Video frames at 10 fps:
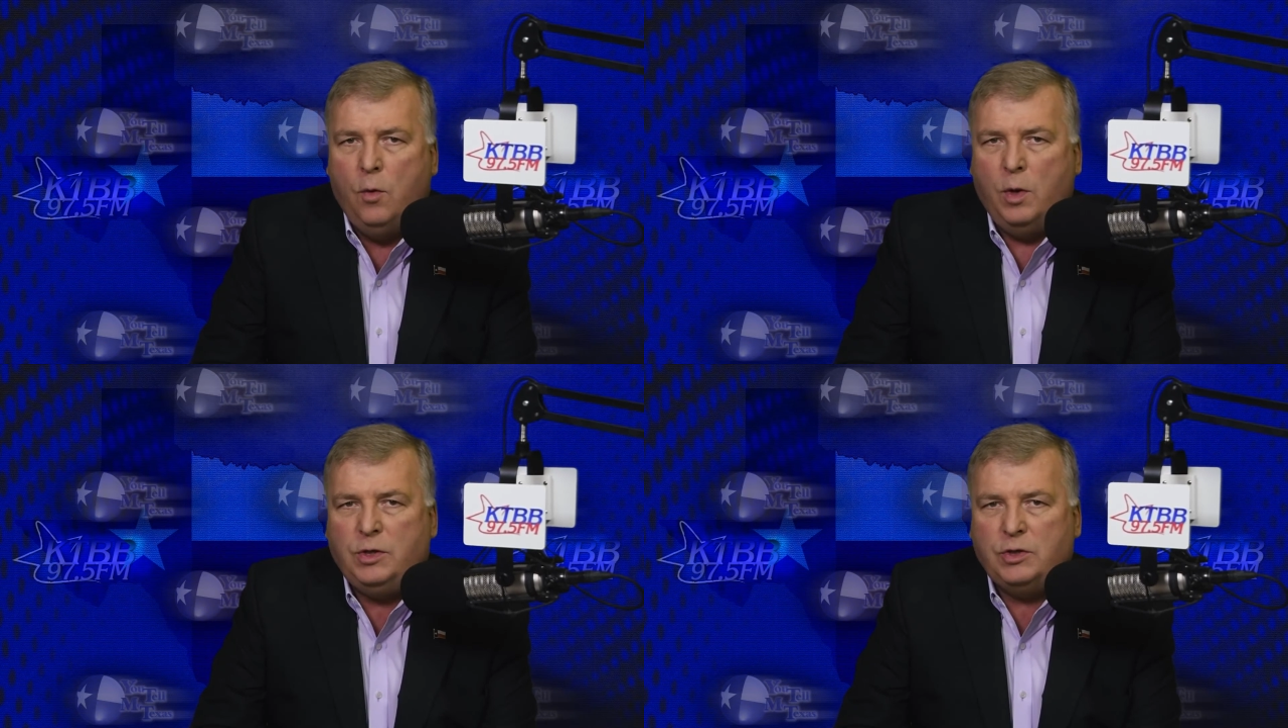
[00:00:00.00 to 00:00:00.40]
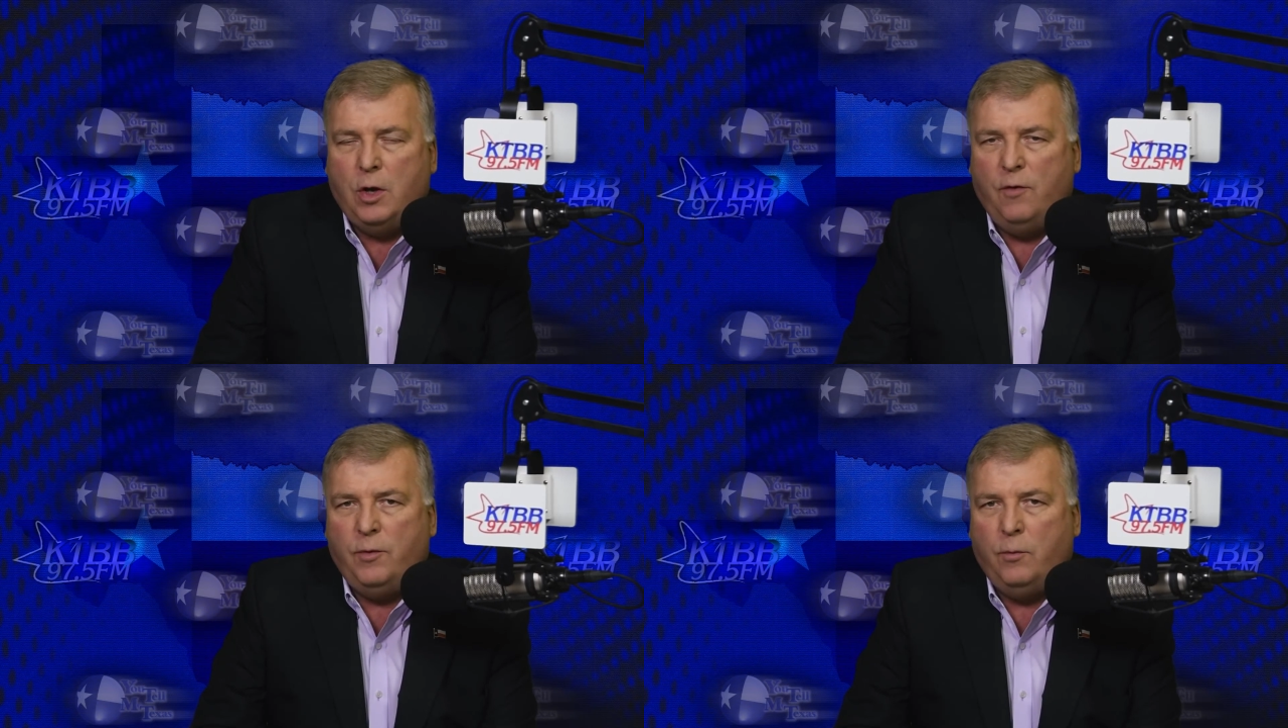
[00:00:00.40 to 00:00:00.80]
which is
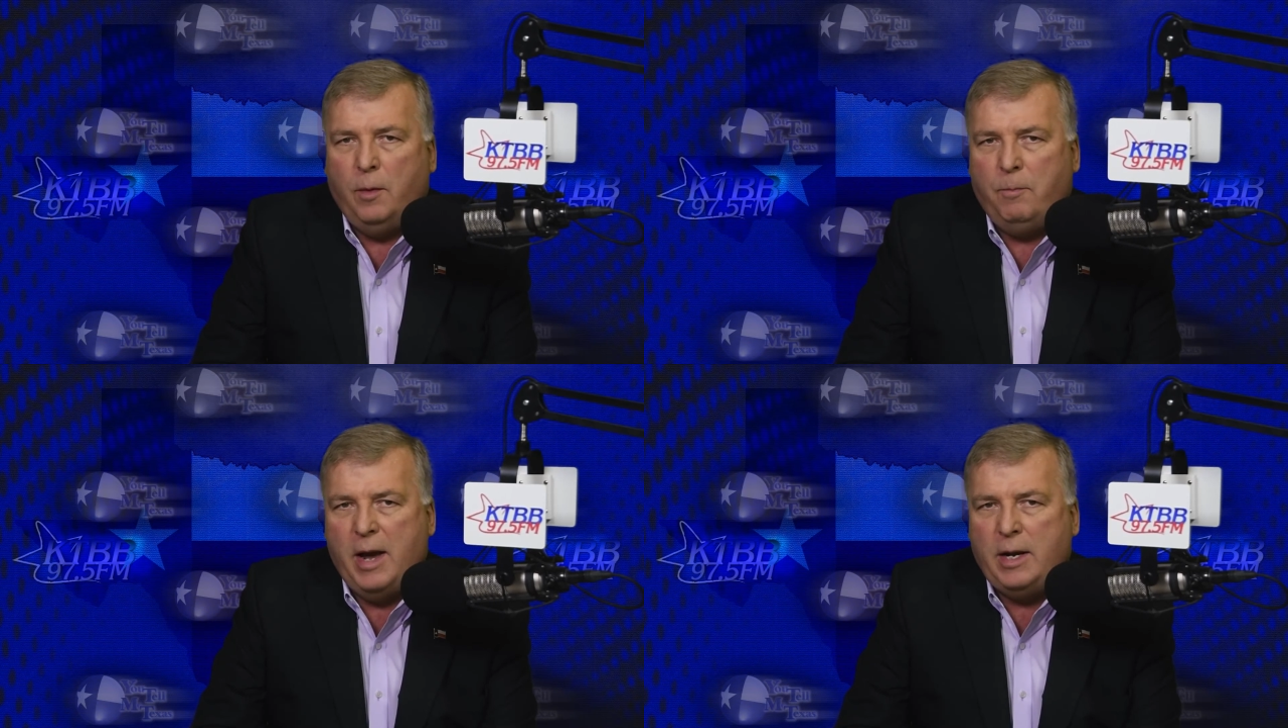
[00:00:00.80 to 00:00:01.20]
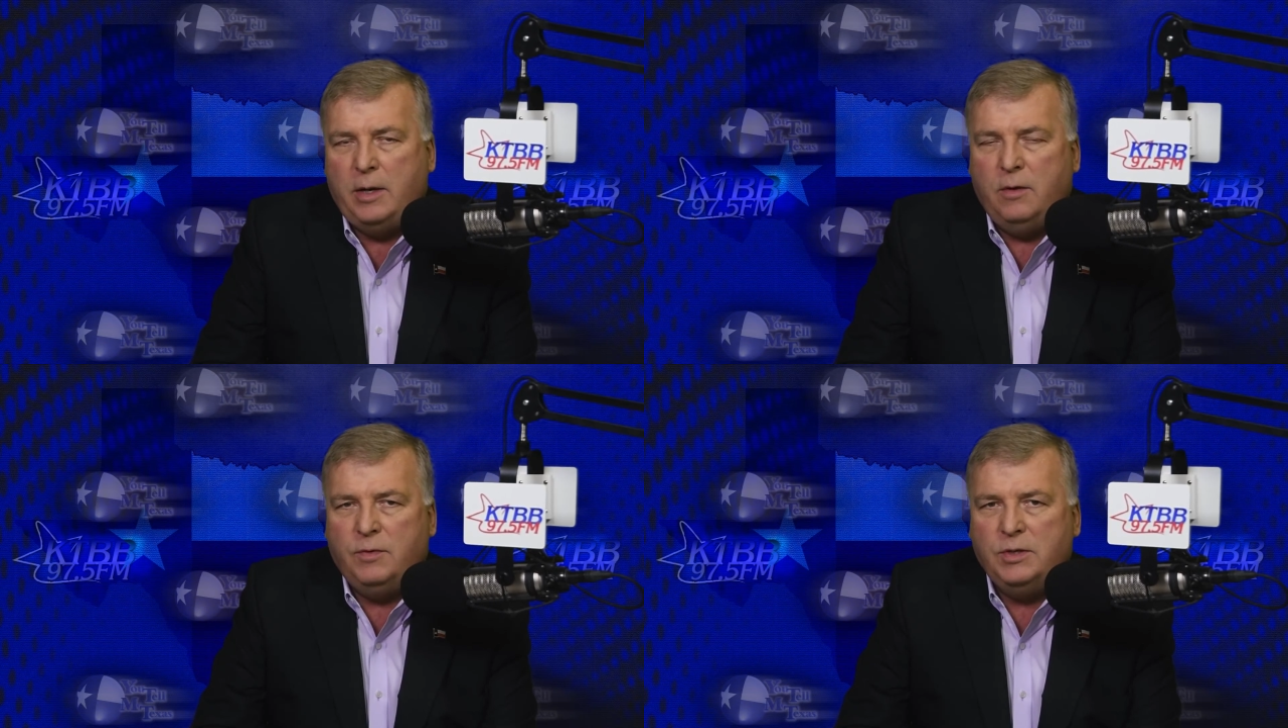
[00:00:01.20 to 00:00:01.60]
often
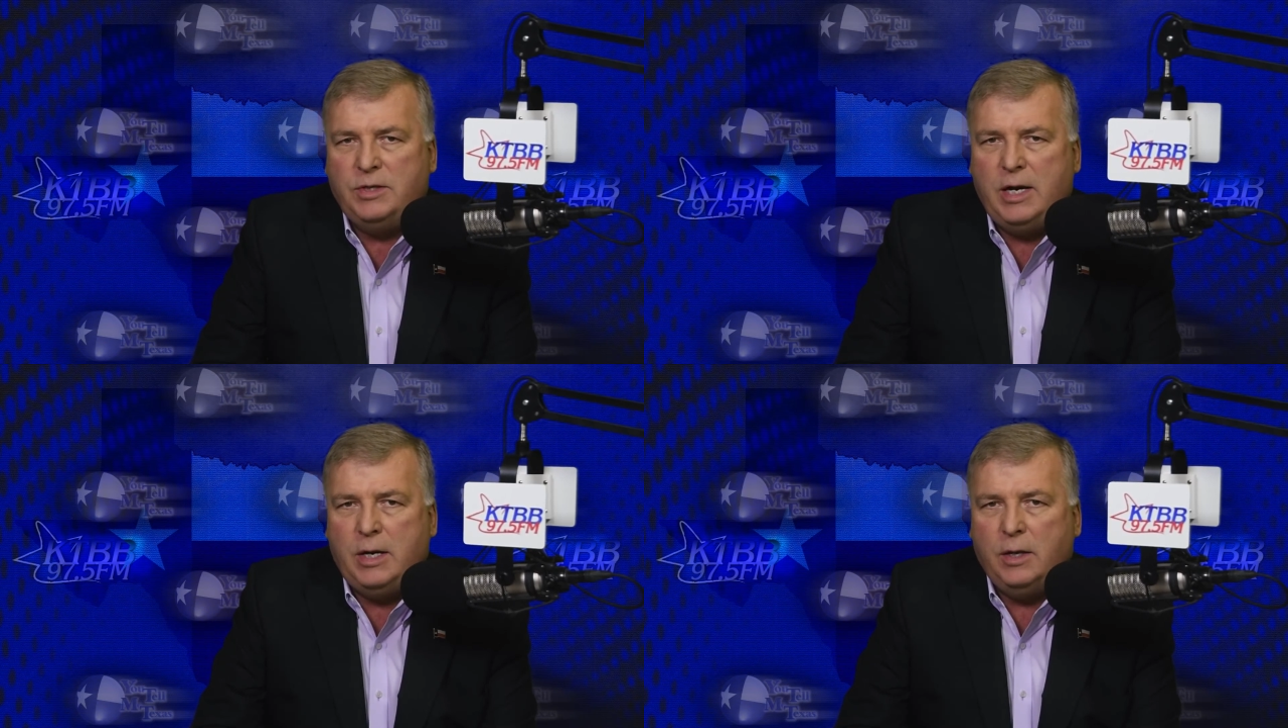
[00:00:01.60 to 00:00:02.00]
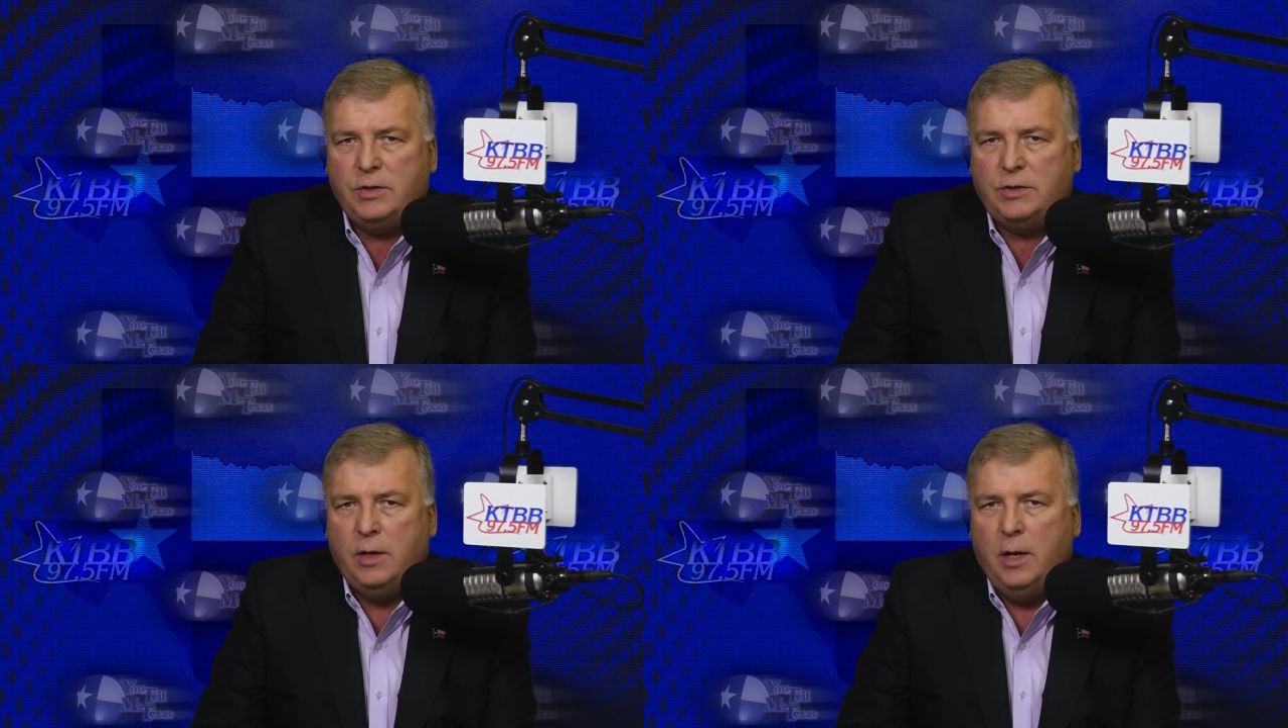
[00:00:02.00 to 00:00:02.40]
repetitive and
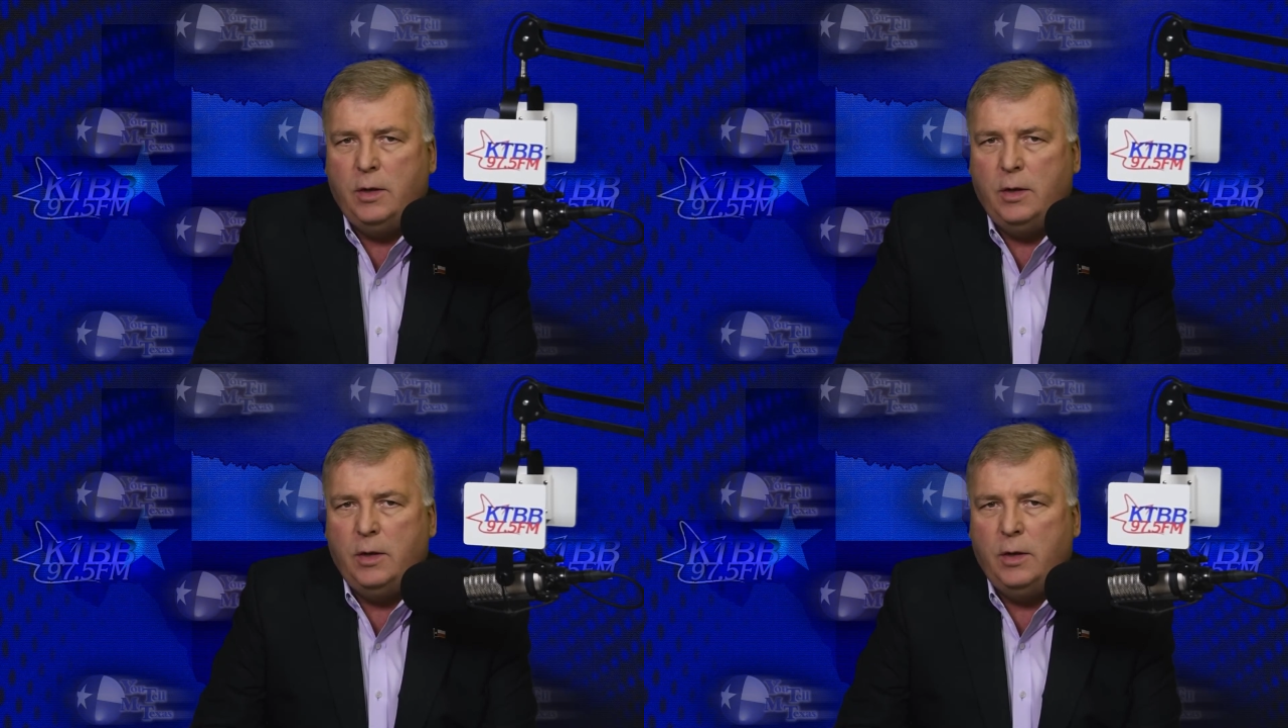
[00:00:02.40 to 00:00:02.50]
tedious,